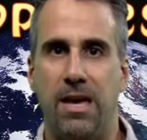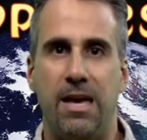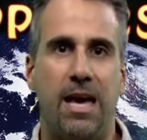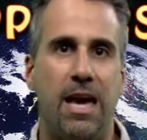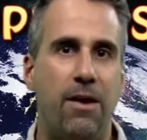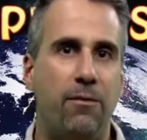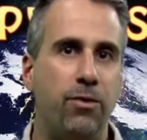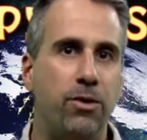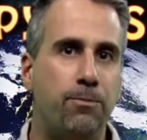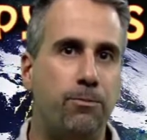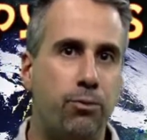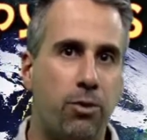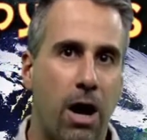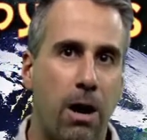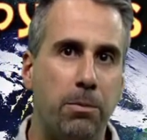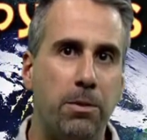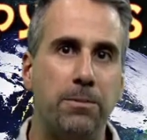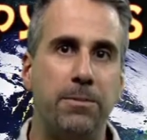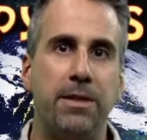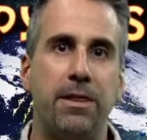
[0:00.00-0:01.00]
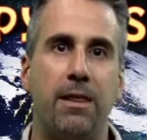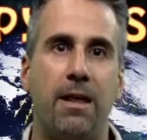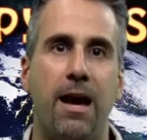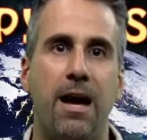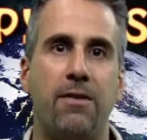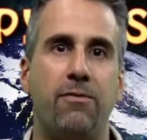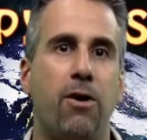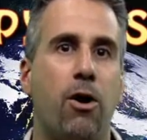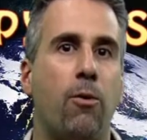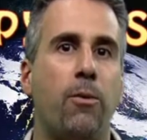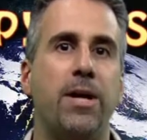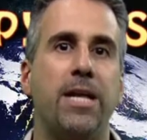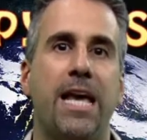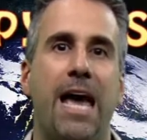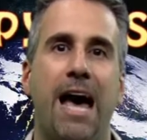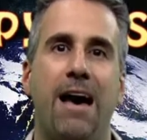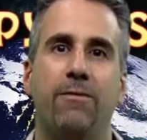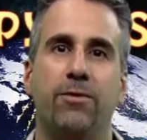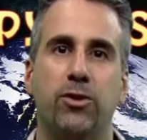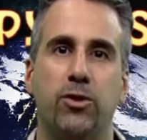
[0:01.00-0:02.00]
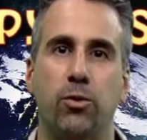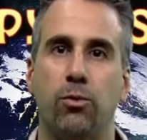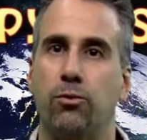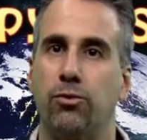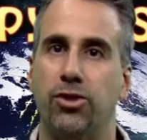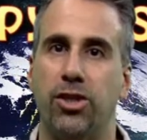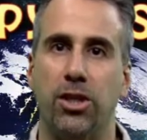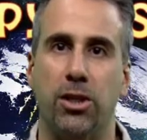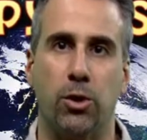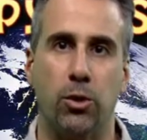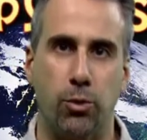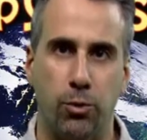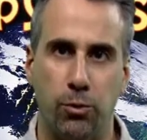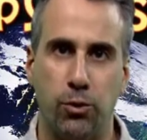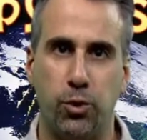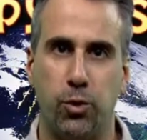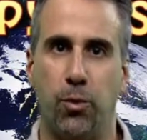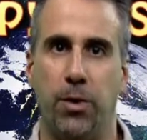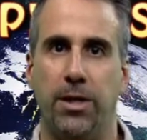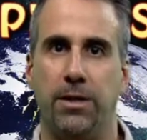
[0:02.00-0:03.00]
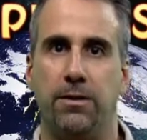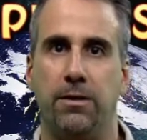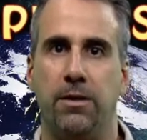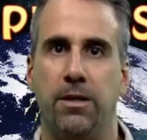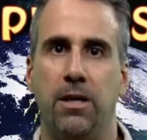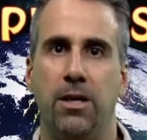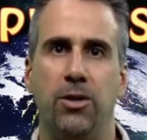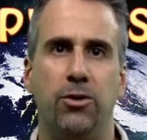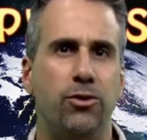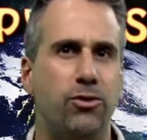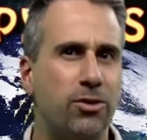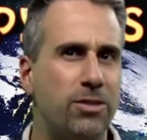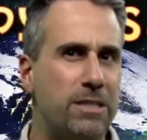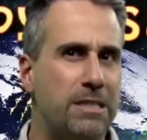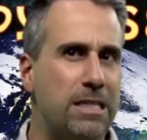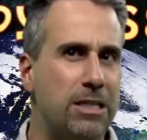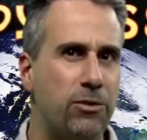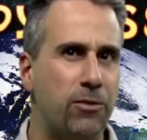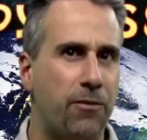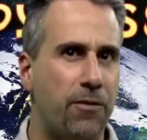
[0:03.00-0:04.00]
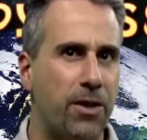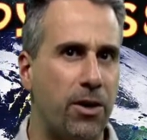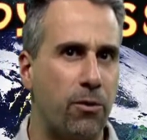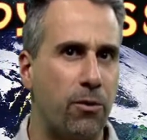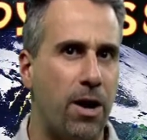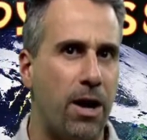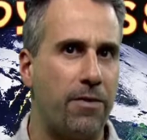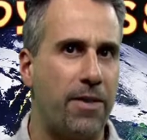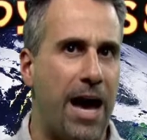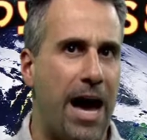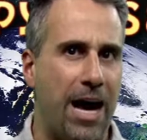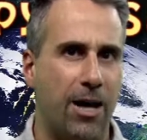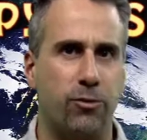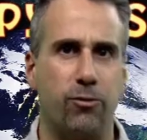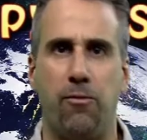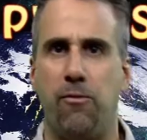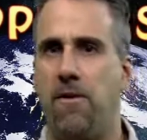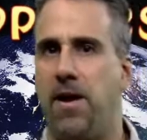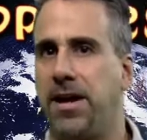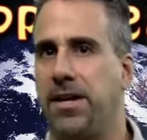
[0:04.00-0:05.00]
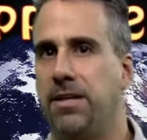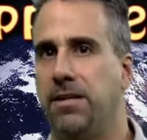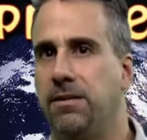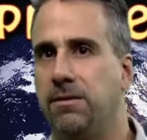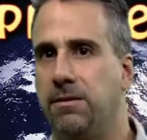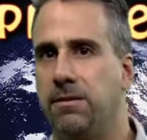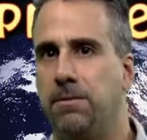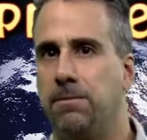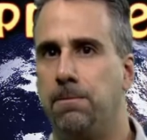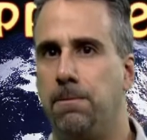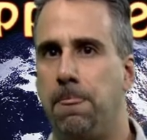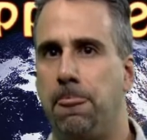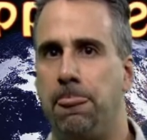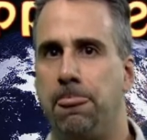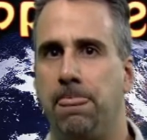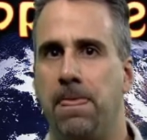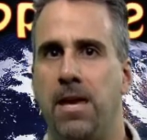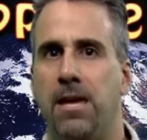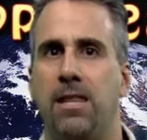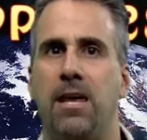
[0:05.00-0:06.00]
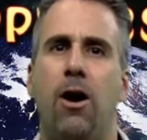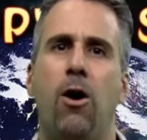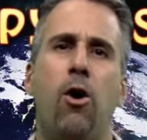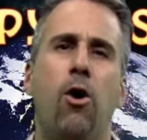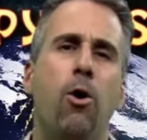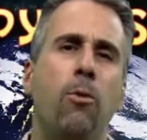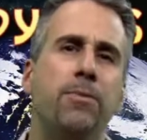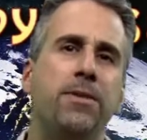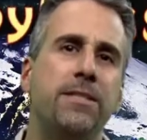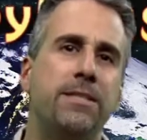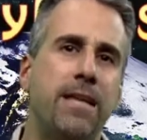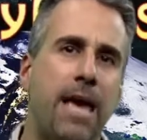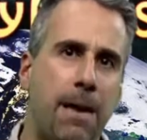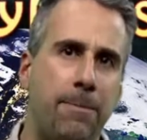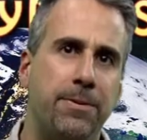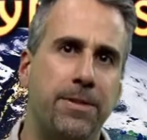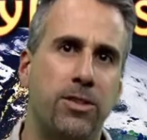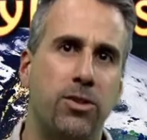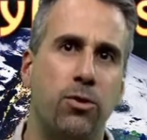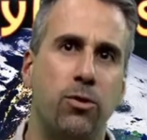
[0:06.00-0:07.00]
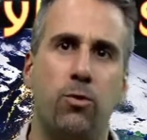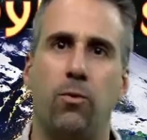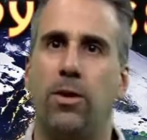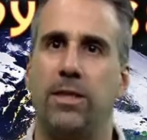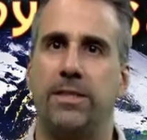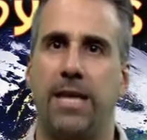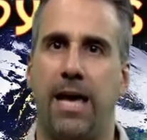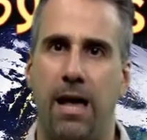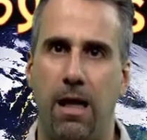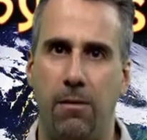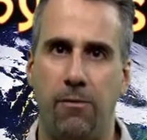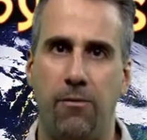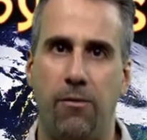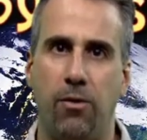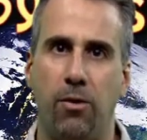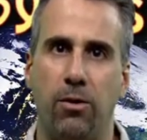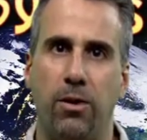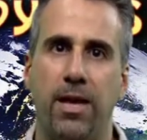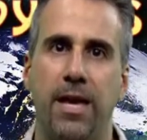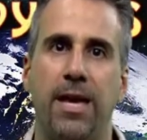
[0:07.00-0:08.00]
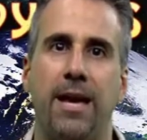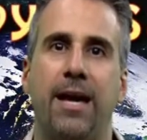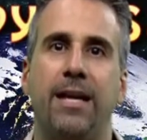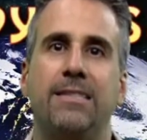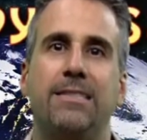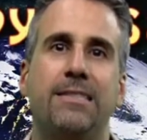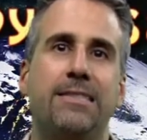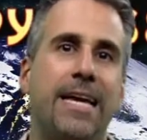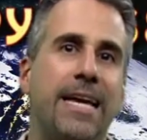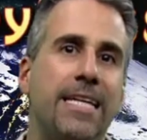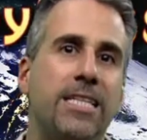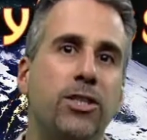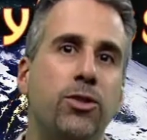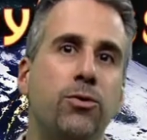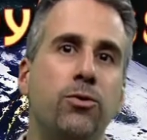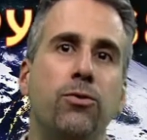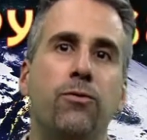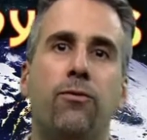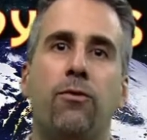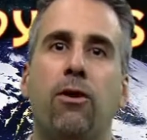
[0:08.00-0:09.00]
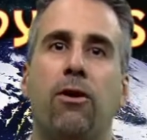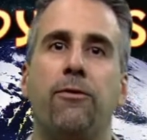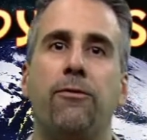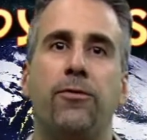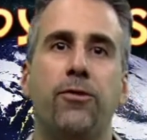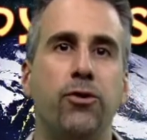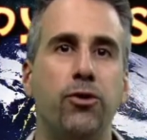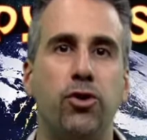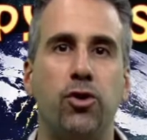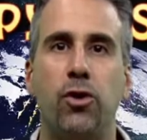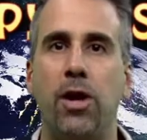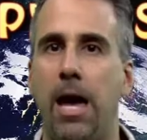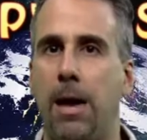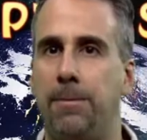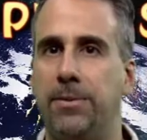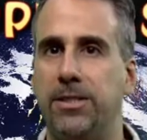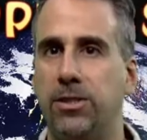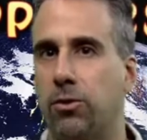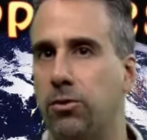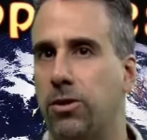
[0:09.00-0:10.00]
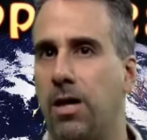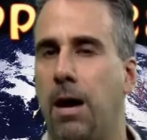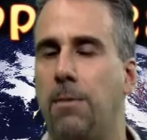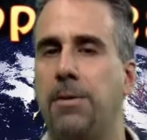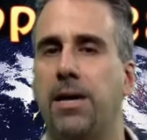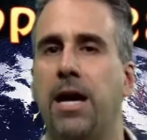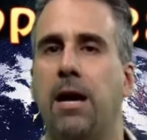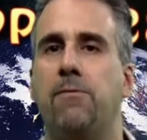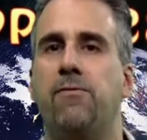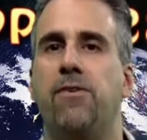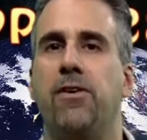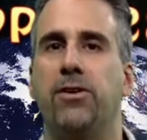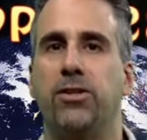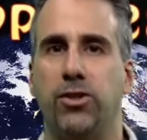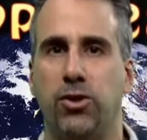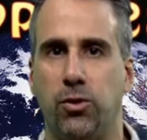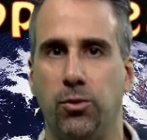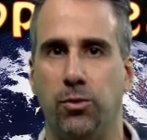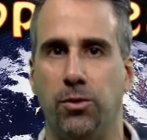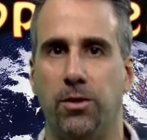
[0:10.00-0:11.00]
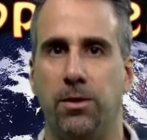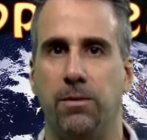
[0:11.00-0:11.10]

Every problem in life already has a solution glued to it. You just need to figure out how to find it. Now, I hope this episode was helpful, and stay tuned for our future episode coming up very soon.